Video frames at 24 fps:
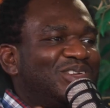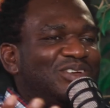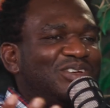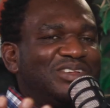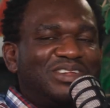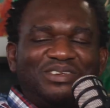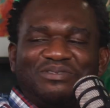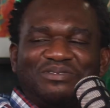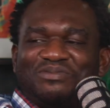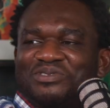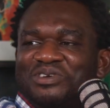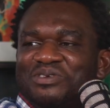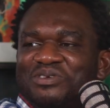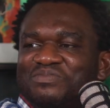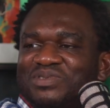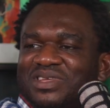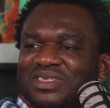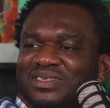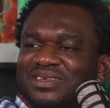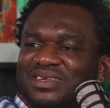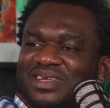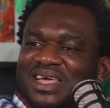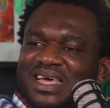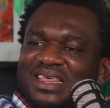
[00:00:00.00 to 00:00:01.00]
Because you've
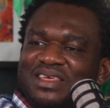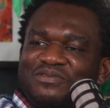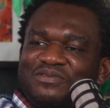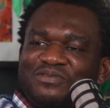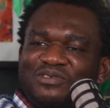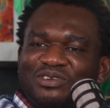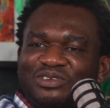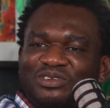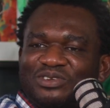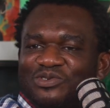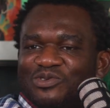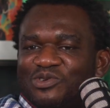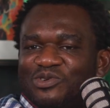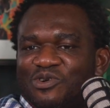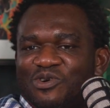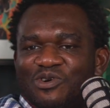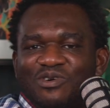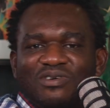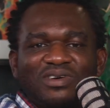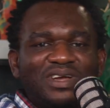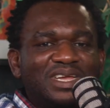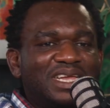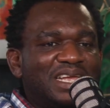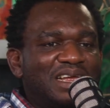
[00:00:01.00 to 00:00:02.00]
not been together for so
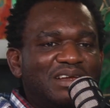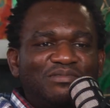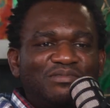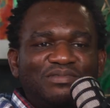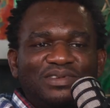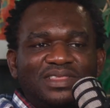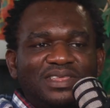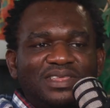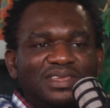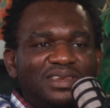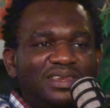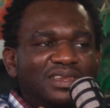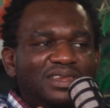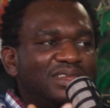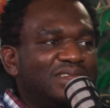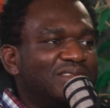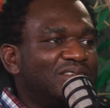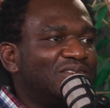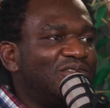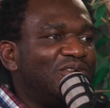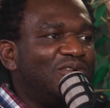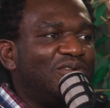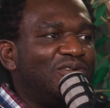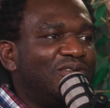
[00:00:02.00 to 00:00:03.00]
long, everything
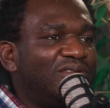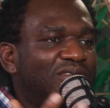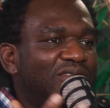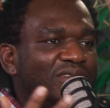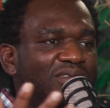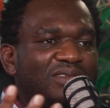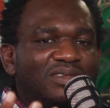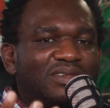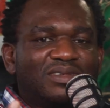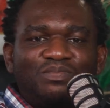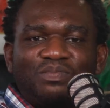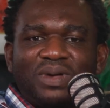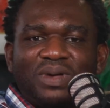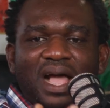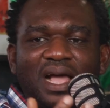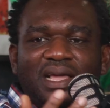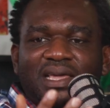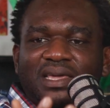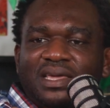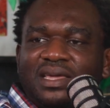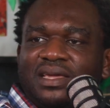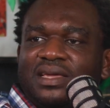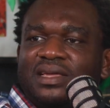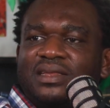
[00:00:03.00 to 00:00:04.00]
is all
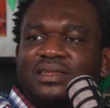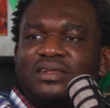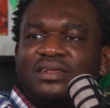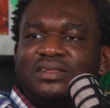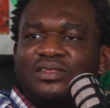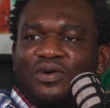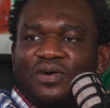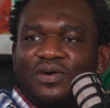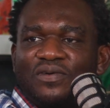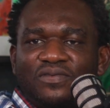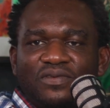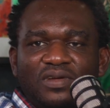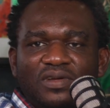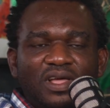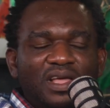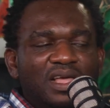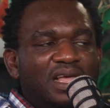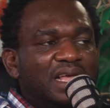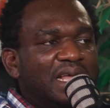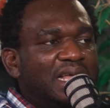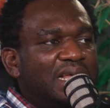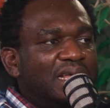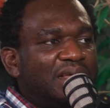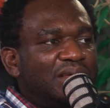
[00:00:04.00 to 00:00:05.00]
sparky and stuff.
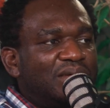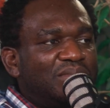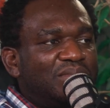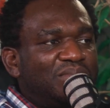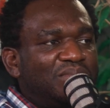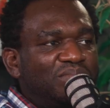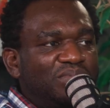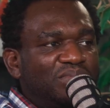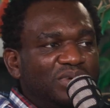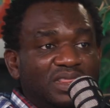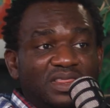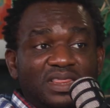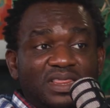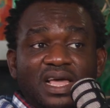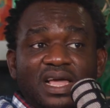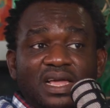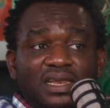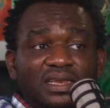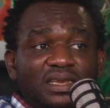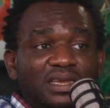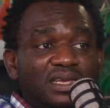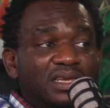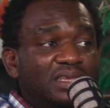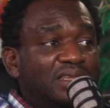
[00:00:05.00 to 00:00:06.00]
But
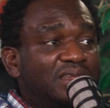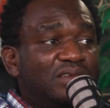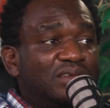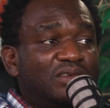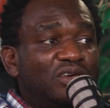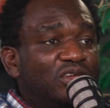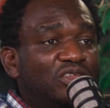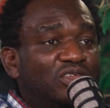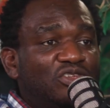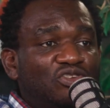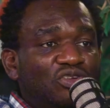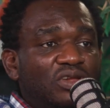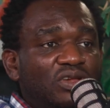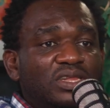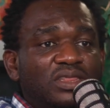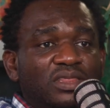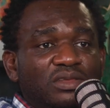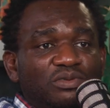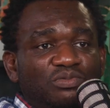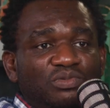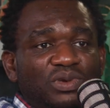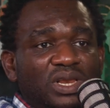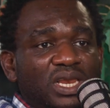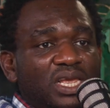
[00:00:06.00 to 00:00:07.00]
then it's not
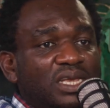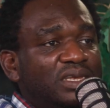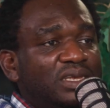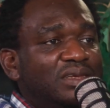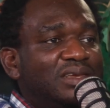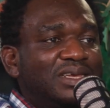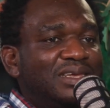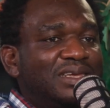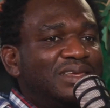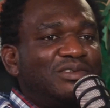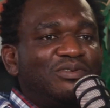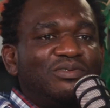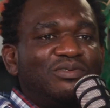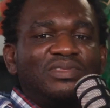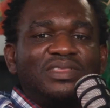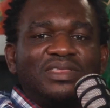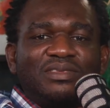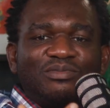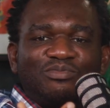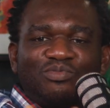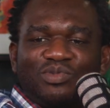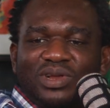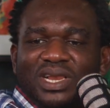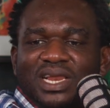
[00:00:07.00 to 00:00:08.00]
just the
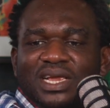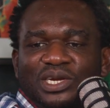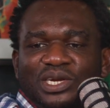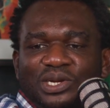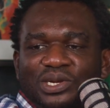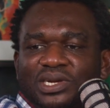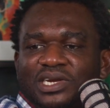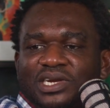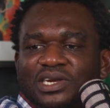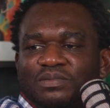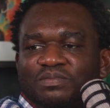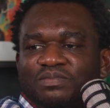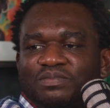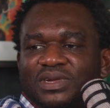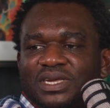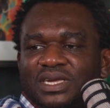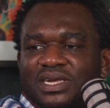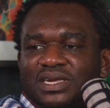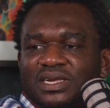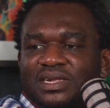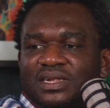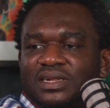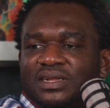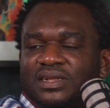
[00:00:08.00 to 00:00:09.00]
the
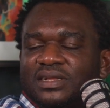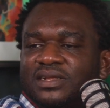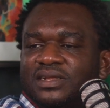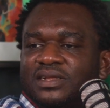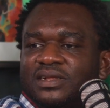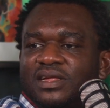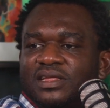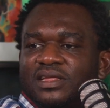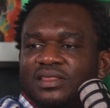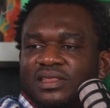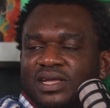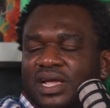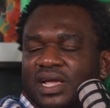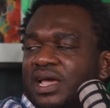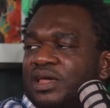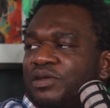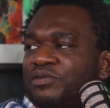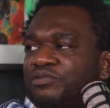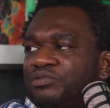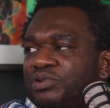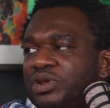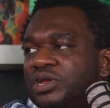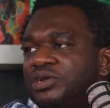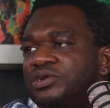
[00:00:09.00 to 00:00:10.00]
relationship is the
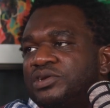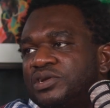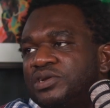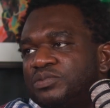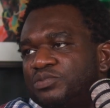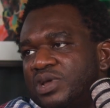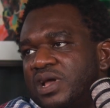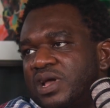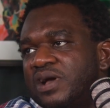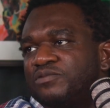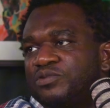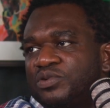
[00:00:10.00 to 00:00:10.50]
kind of relationship